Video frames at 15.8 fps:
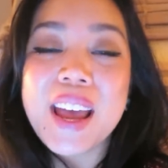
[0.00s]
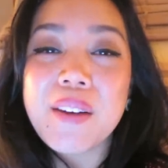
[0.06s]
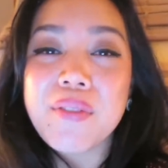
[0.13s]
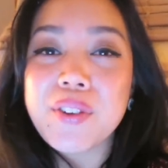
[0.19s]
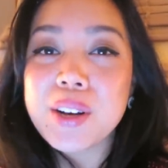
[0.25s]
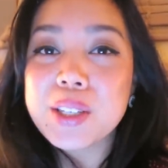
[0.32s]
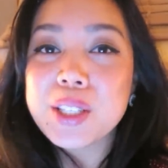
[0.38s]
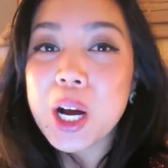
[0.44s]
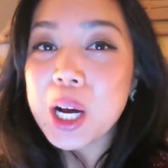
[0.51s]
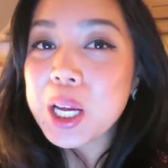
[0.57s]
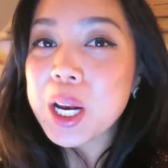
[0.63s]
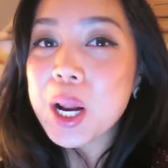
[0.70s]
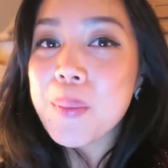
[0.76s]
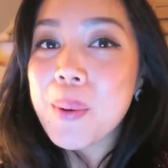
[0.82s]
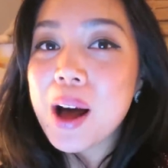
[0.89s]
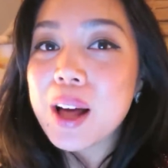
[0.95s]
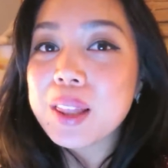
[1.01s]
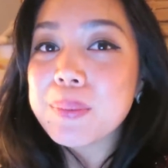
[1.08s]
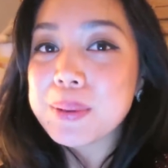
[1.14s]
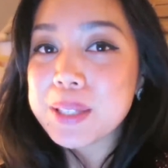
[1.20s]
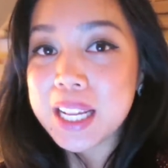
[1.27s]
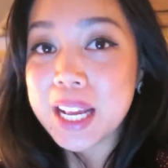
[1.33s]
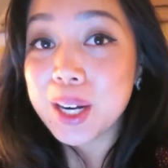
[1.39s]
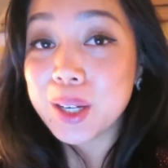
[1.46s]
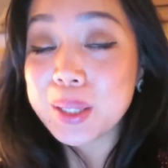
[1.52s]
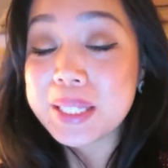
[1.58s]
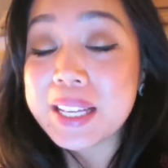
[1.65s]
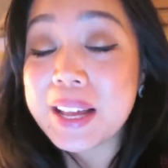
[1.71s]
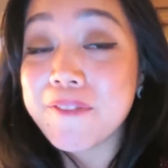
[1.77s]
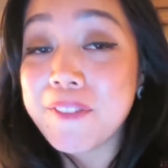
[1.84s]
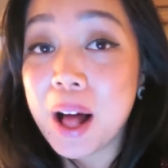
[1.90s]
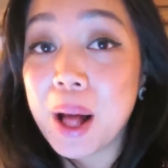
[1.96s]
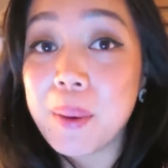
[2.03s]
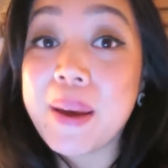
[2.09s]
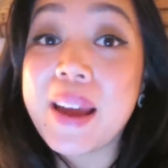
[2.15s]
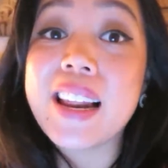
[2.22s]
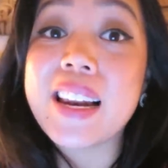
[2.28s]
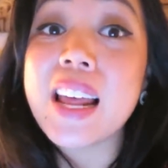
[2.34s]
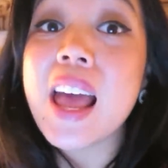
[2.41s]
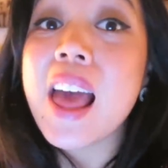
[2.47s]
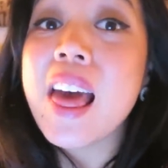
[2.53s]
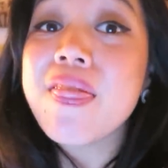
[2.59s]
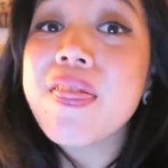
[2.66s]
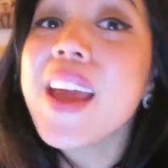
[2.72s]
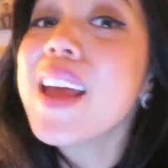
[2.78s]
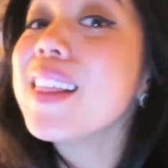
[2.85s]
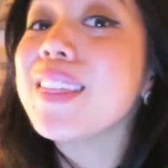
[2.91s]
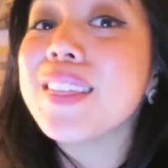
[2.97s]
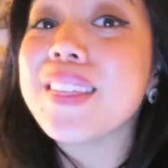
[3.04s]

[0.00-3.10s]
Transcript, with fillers: If you're talking about the potatoes that Val made, they